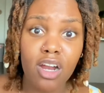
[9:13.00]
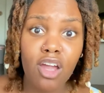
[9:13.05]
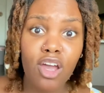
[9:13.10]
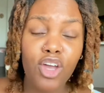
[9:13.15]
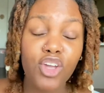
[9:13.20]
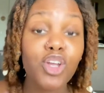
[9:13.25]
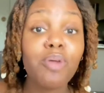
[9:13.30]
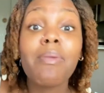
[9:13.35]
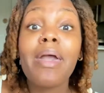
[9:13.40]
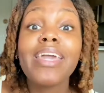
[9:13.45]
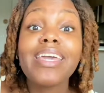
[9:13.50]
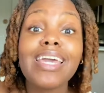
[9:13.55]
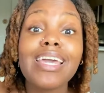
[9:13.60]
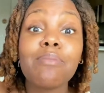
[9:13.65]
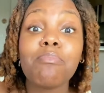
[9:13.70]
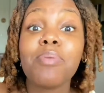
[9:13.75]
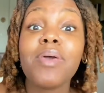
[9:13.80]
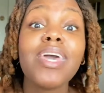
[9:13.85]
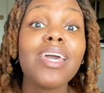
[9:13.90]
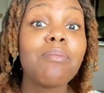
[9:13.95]
You're making
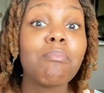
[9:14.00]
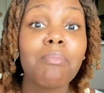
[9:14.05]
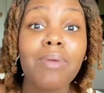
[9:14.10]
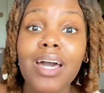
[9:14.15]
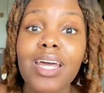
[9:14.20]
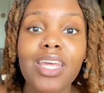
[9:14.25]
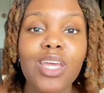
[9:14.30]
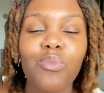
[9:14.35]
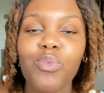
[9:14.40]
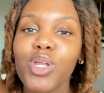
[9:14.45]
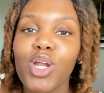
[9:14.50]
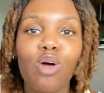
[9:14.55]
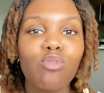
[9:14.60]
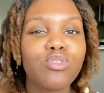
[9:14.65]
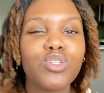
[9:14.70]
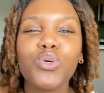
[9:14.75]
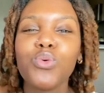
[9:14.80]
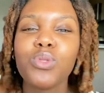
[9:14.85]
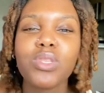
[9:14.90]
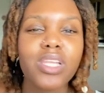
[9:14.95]
big money. We don't
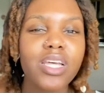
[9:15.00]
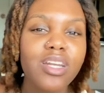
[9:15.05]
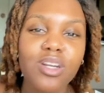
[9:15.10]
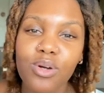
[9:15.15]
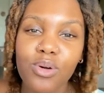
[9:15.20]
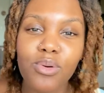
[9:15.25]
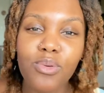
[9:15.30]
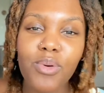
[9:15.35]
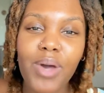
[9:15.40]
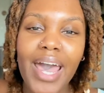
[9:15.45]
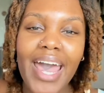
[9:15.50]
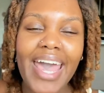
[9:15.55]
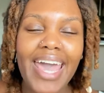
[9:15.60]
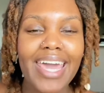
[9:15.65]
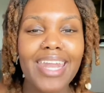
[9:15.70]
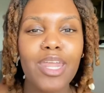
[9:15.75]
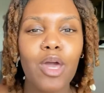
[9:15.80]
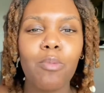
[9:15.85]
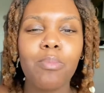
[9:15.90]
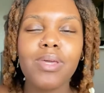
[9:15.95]
do little.
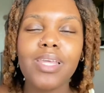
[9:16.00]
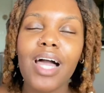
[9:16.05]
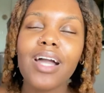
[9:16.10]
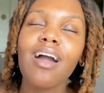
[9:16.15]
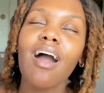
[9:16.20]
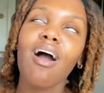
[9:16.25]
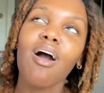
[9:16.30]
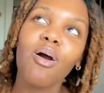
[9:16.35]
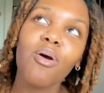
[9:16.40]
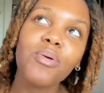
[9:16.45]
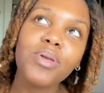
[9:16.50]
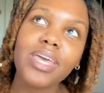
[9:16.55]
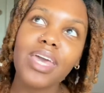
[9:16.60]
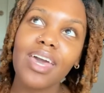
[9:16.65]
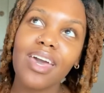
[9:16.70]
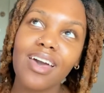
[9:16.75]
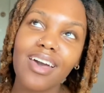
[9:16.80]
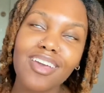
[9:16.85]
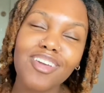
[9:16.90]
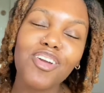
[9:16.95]
And they'll be like, oh
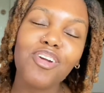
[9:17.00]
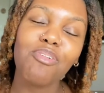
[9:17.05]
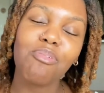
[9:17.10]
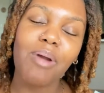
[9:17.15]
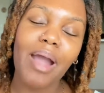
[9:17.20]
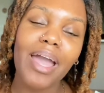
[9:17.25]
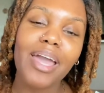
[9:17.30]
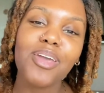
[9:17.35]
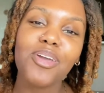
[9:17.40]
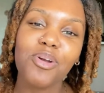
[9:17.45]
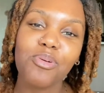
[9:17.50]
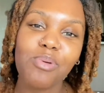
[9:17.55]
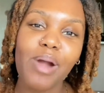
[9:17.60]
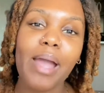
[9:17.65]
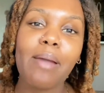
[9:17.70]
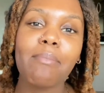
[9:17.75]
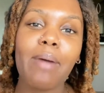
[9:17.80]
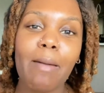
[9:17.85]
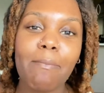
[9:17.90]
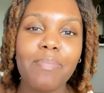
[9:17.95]
yeah, you're
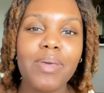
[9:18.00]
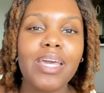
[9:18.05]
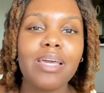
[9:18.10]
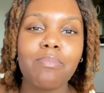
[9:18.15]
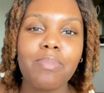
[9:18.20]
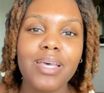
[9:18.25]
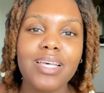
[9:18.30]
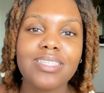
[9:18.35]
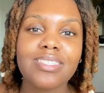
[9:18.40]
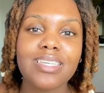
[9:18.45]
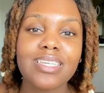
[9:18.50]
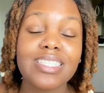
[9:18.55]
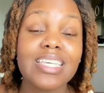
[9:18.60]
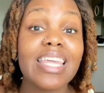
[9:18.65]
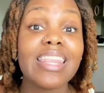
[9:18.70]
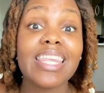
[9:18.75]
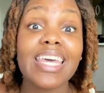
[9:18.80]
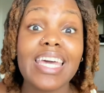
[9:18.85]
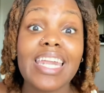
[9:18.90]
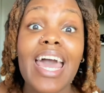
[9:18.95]
right, my big business.
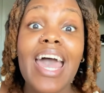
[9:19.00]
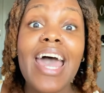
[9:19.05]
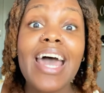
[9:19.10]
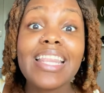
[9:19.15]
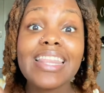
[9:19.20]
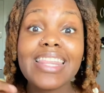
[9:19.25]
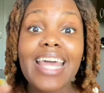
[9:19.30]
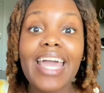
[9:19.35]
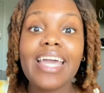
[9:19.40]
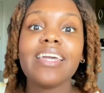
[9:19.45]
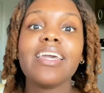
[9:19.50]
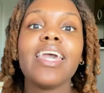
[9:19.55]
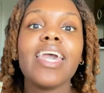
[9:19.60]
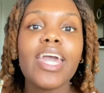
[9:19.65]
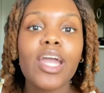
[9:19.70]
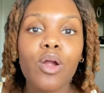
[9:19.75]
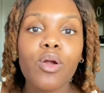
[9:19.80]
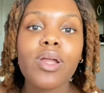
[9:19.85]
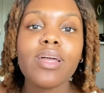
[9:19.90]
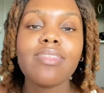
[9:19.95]
And then they
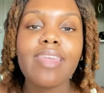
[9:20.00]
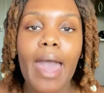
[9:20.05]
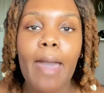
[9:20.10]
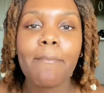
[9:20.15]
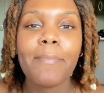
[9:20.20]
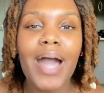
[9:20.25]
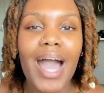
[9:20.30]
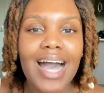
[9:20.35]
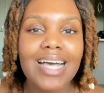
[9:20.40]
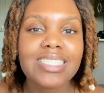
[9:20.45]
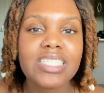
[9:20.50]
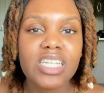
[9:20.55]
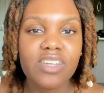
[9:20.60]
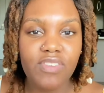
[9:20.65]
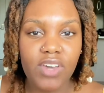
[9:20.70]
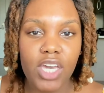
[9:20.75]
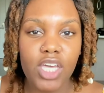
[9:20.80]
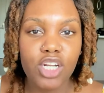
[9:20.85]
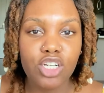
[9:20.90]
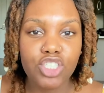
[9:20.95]
carry that positive
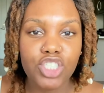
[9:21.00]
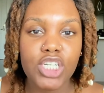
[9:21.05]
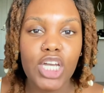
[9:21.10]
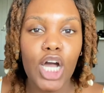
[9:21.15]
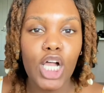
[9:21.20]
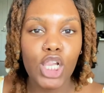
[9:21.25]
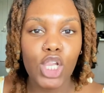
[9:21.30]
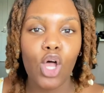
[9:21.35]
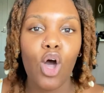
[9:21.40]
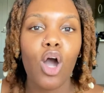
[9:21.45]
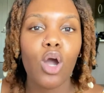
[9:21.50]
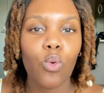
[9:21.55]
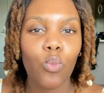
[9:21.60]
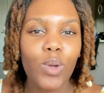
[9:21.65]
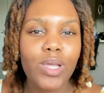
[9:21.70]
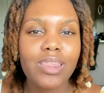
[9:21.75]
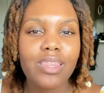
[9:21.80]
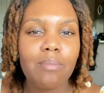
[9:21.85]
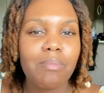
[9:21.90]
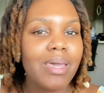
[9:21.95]
energy along
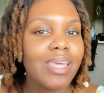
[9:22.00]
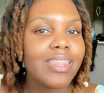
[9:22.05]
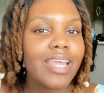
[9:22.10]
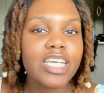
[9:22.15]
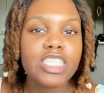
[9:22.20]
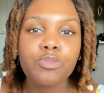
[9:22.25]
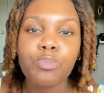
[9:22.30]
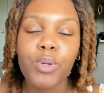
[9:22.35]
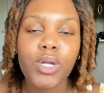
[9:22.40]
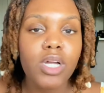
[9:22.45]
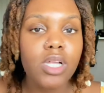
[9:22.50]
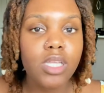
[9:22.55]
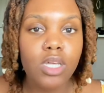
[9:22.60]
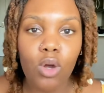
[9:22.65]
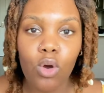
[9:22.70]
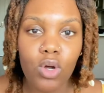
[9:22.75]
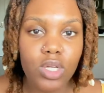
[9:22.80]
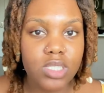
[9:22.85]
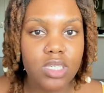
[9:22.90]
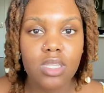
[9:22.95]
with them and they sprinkle it
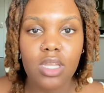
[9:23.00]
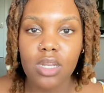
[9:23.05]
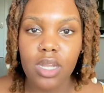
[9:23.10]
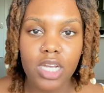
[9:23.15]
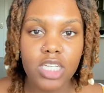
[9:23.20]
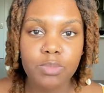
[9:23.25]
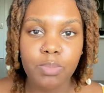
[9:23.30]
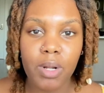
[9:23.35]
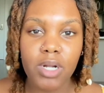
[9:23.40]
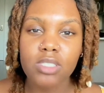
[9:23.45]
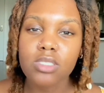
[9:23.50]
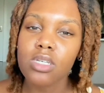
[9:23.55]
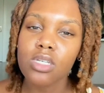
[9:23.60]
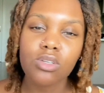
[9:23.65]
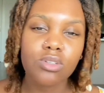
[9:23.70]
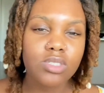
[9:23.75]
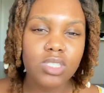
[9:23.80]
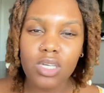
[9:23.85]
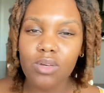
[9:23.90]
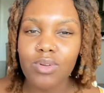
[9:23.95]
onto the next person.
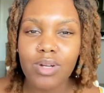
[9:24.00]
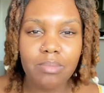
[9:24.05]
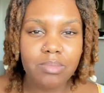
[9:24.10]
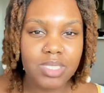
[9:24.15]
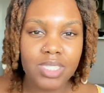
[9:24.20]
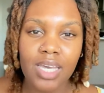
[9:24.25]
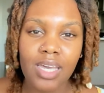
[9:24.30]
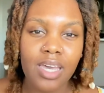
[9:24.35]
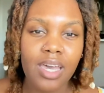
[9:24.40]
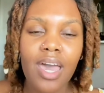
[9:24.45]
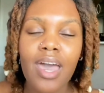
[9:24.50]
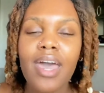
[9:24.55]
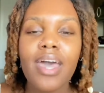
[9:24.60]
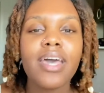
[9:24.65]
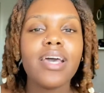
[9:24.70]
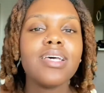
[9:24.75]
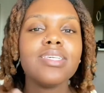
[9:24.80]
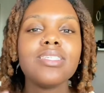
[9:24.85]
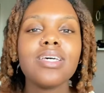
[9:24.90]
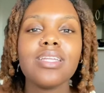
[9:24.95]
You see what I'm saying?
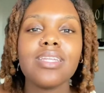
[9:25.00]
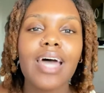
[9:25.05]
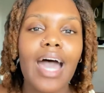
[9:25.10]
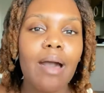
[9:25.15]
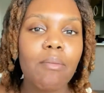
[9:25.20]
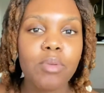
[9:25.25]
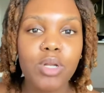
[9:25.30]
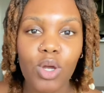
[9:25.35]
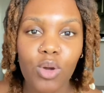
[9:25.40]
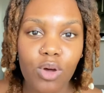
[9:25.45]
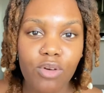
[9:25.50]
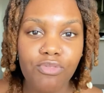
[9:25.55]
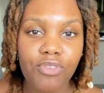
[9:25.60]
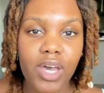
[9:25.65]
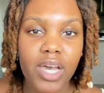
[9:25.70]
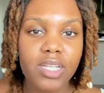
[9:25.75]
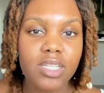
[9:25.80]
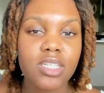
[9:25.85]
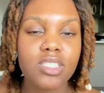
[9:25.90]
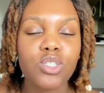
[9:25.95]
It's a domino
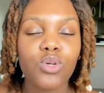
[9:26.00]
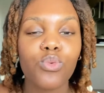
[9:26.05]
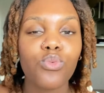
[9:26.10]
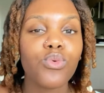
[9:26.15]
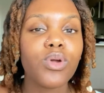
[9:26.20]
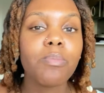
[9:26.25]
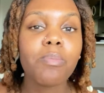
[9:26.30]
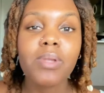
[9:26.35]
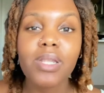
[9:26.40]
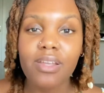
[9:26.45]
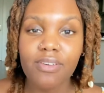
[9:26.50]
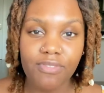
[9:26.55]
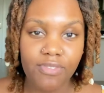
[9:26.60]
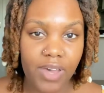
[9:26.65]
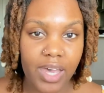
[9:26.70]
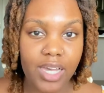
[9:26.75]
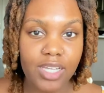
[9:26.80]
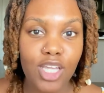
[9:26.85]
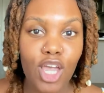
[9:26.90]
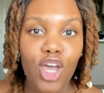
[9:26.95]
effect. It's a ripple
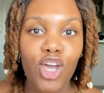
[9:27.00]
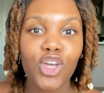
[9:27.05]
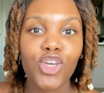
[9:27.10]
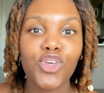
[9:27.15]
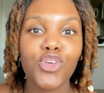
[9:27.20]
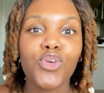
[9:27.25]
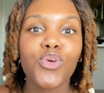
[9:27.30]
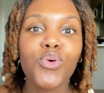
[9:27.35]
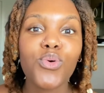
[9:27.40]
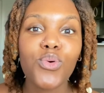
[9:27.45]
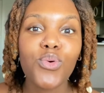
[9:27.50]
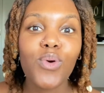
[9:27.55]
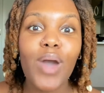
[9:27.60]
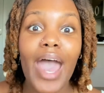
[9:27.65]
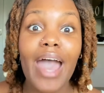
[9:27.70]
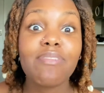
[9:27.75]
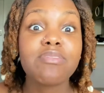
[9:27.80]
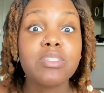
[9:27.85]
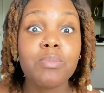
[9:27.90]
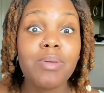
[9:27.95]
effect. You
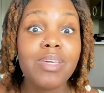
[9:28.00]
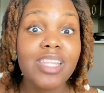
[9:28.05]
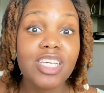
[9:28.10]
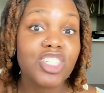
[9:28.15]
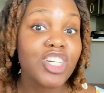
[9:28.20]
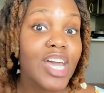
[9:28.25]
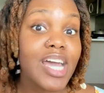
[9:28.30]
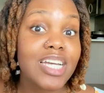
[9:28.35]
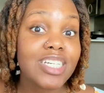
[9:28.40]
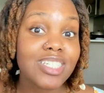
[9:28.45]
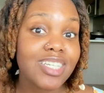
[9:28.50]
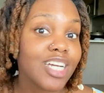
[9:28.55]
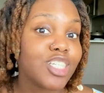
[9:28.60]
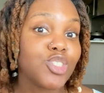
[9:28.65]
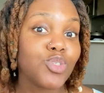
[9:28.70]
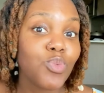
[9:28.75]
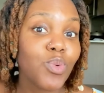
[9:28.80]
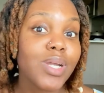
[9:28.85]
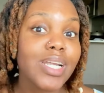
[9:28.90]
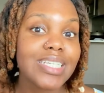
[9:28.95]
have to be the change that
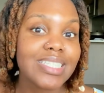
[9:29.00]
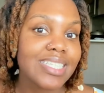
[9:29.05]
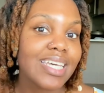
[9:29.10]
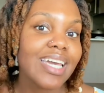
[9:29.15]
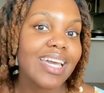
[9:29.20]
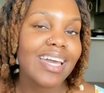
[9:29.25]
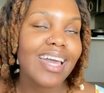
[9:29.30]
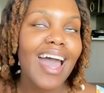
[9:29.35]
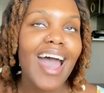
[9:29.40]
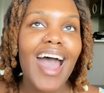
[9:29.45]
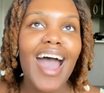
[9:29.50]
you want to see.